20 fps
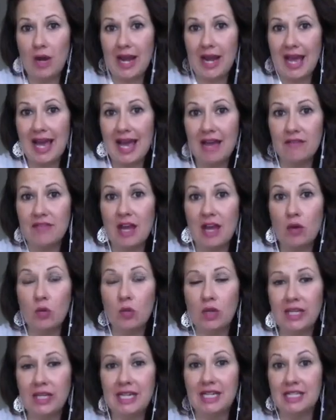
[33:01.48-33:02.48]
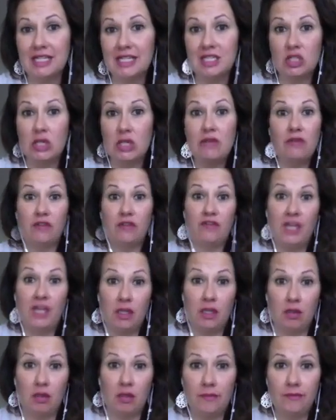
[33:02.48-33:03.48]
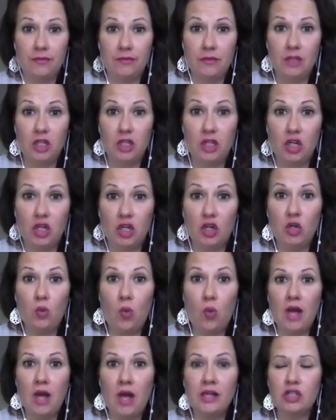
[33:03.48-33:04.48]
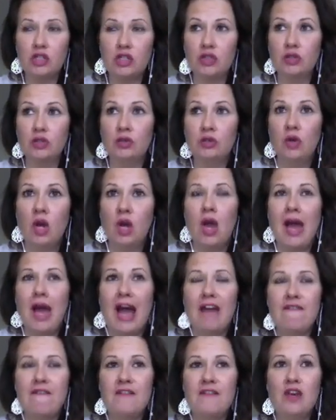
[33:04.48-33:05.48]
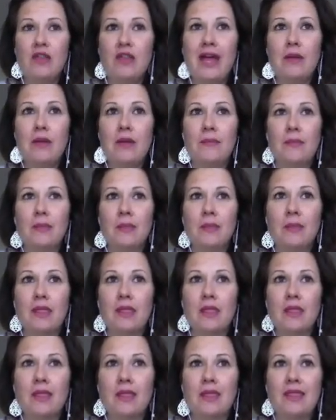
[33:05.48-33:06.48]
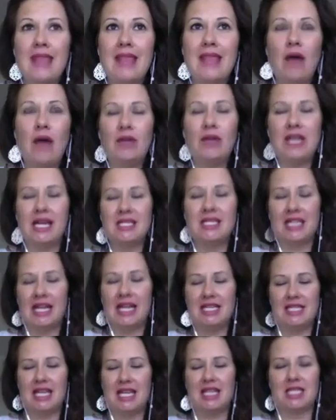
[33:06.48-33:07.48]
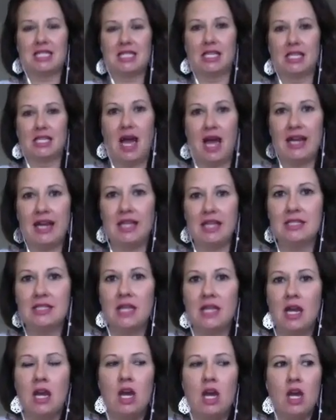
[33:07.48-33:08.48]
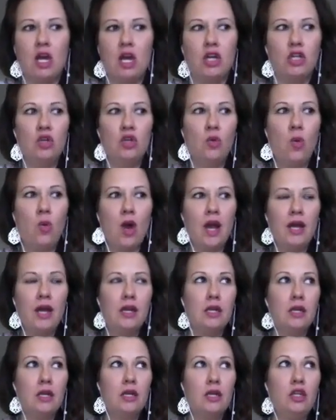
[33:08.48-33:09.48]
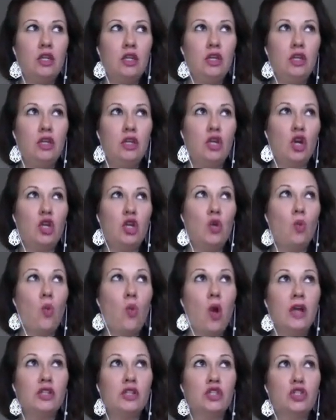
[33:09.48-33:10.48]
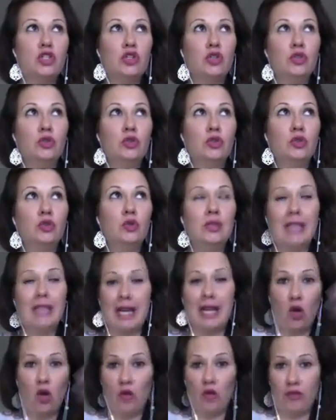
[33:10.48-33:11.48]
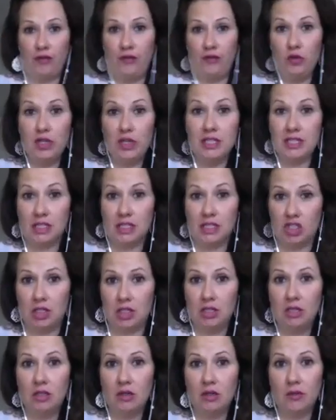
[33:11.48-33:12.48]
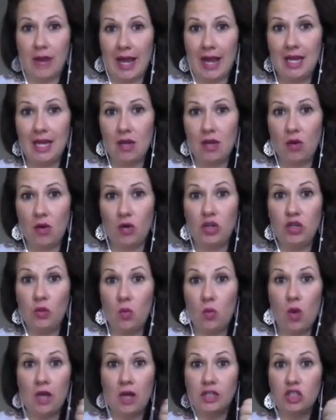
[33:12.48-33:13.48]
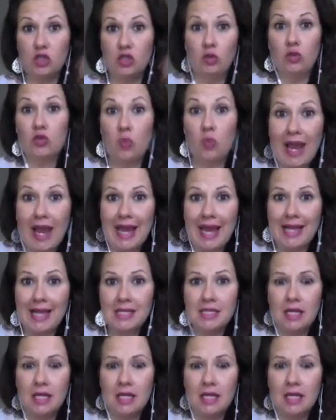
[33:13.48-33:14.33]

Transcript: have that willingness to even feel. You know, you want to, I feel that nowadays, and I say this a lot, is you want to let go of the food addiction, right? Or you want to lose weight,